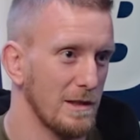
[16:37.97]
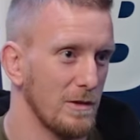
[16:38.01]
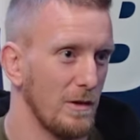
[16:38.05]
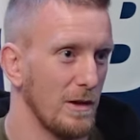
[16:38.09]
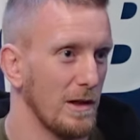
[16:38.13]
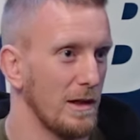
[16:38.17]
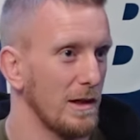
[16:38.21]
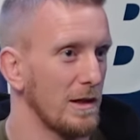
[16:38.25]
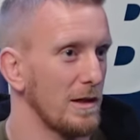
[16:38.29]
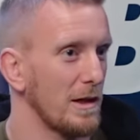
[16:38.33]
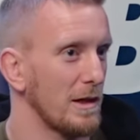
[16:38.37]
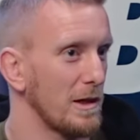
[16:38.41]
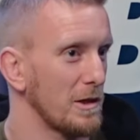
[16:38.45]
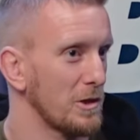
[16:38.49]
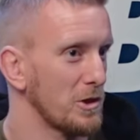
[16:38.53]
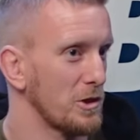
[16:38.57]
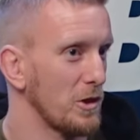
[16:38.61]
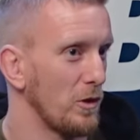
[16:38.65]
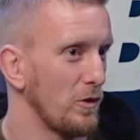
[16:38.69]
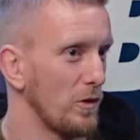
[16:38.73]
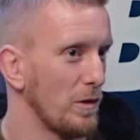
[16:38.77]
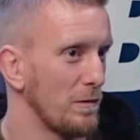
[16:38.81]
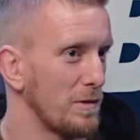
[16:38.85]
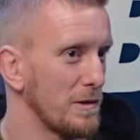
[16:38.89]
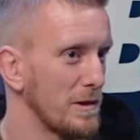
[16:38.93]
So I can kind of
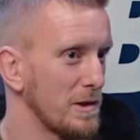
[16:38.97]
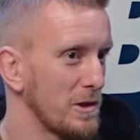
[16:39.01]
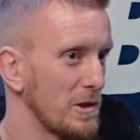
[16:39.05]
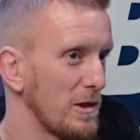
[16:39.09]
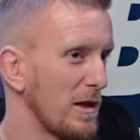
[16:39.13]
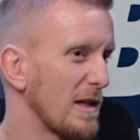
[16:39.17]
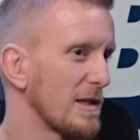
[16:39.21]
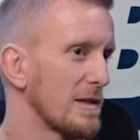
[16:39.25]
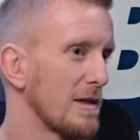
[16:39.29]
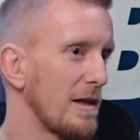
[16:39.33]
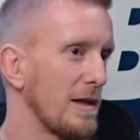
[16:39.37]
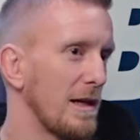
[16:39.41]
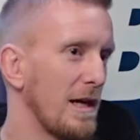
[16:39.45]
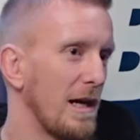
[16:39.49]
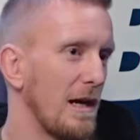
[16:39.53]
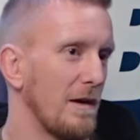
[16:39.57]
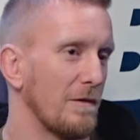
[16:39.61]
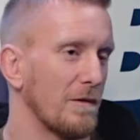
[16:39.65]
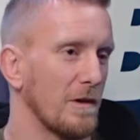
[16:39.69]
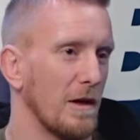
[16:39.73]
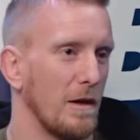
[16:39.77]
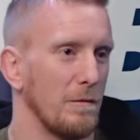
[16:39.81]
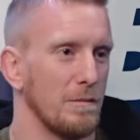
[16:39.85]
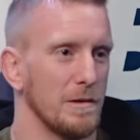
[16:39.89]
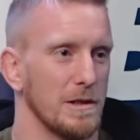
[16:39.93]
show the position, like certain
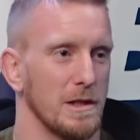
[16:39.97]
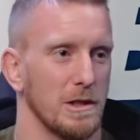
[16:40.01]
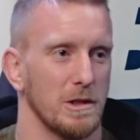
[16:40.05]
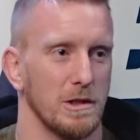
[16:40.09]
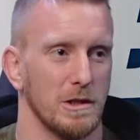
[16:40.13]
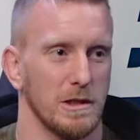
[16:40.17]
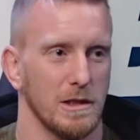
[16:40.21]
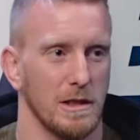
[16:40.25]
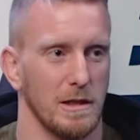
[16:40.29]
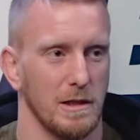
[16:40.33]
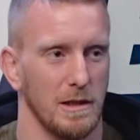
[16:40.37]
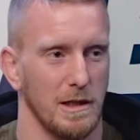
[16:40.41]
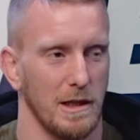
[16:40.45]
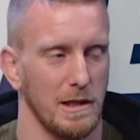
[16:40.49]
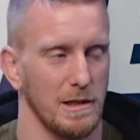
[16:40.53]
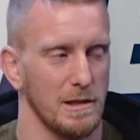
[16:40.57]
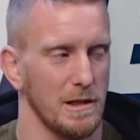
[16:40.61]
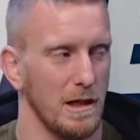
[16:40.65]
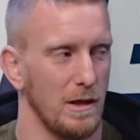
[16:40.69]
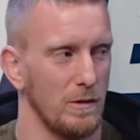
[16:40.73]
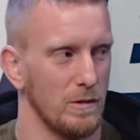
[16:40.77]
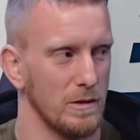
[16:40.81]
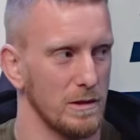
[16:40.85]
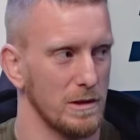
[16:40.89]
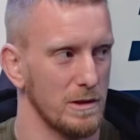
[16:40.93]
half guard positions and things
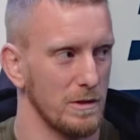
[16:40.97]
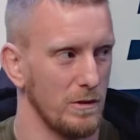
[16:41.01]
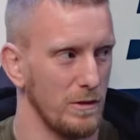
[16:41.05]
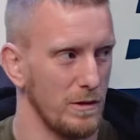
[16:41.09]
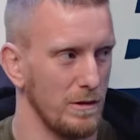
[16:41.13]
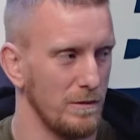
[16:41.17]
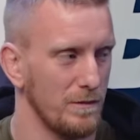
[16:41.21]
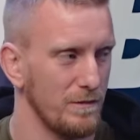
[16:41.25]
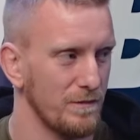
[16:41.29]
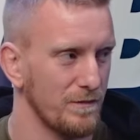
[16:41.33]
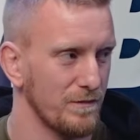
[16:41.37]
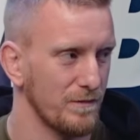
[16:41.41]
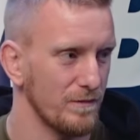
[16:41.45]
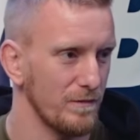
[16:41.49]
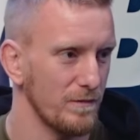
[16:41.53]
I was doing